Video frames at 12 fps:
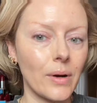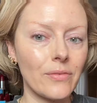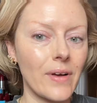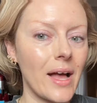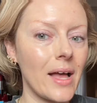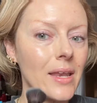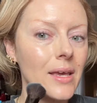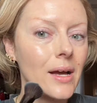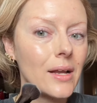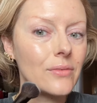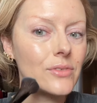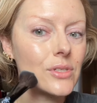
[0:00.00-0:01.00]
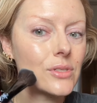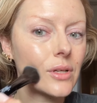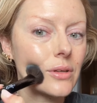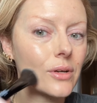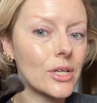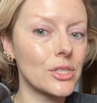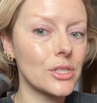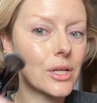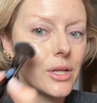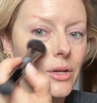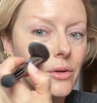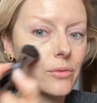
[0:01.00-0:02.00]
for any kind of
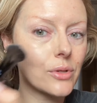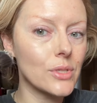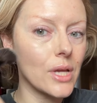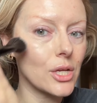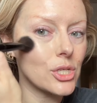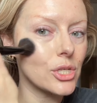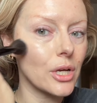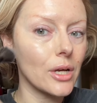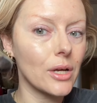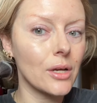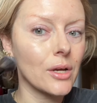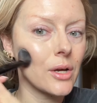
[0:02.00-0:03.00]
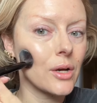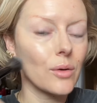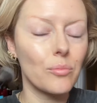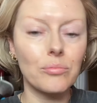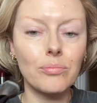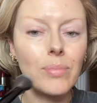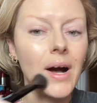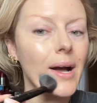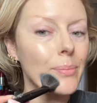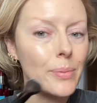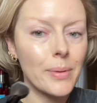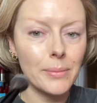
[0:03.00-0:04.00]
discoloration, rosacea,
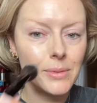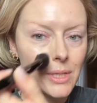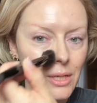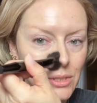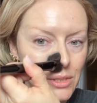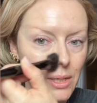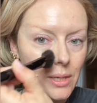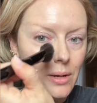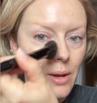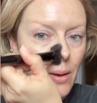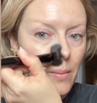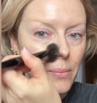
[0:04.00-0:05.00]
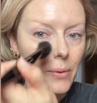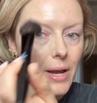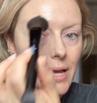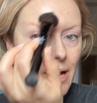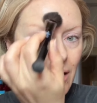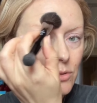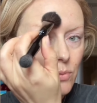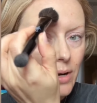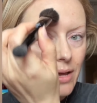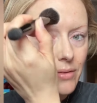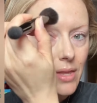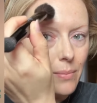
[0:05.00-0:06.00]
hyperpigmentation, breakouts,
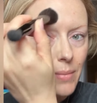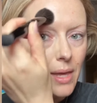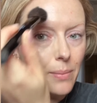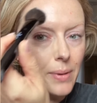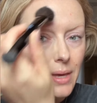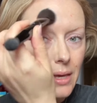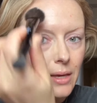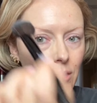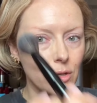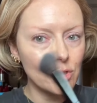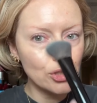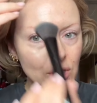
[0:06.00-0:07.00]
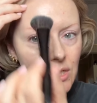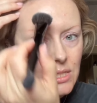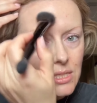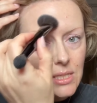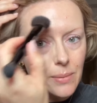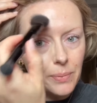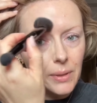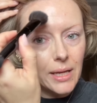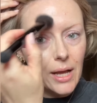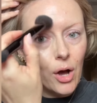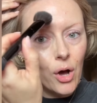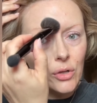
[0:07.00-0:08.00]
whatever they may be, you're just going to stipple
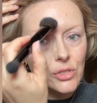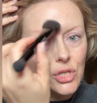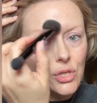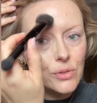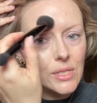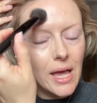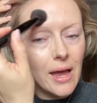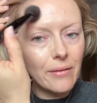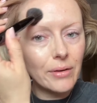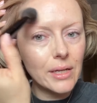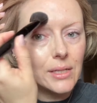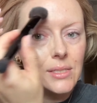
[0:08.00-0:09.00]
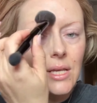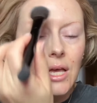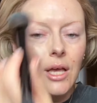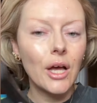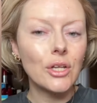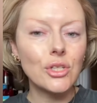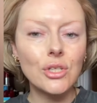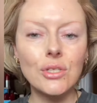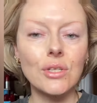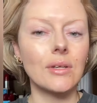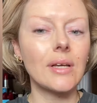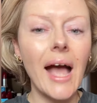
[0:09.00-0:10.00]
it onto those areas and
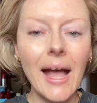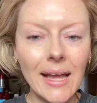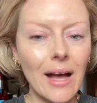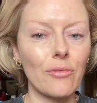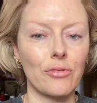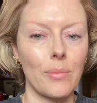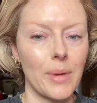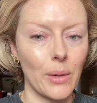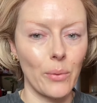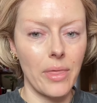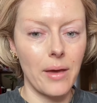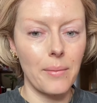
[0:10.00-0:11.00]
just hang out for a minute with it.